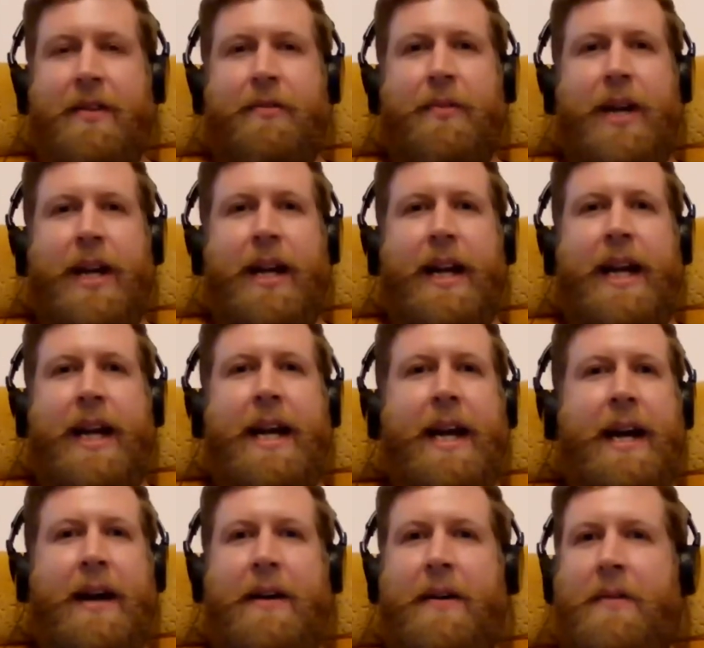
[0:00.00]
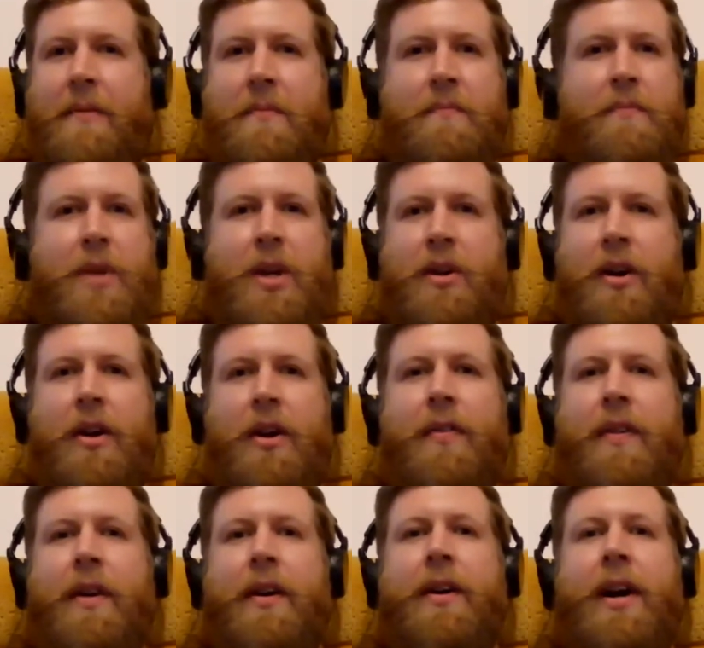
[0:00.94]
that really, um, you know,
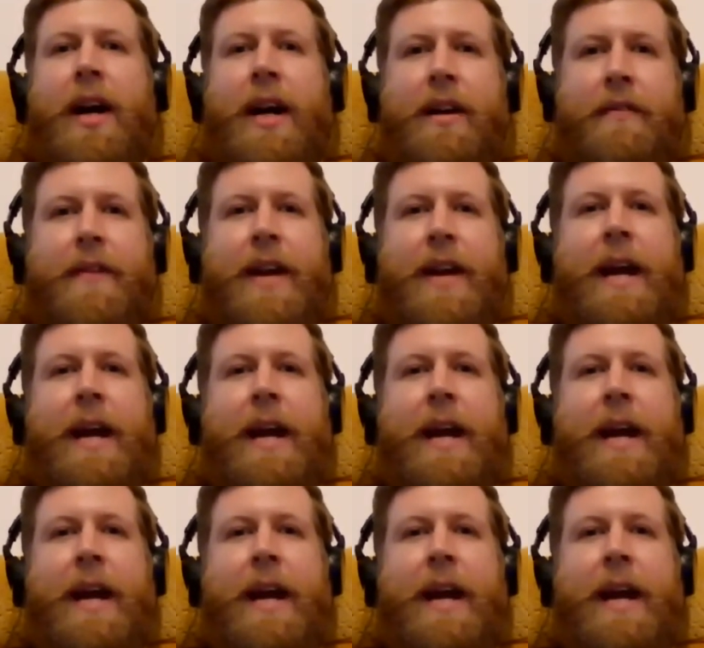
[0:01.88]
the kind of